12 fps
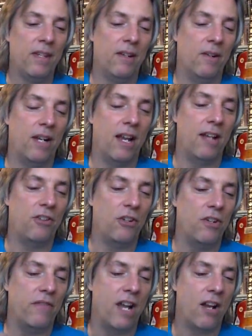Okay, so
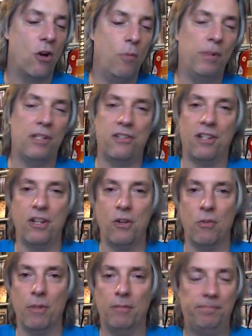you've got Hopelessly
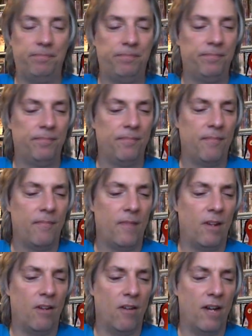Human,
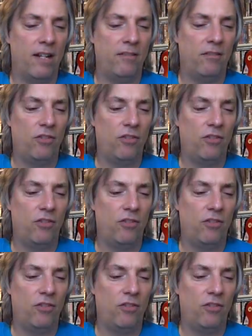all right.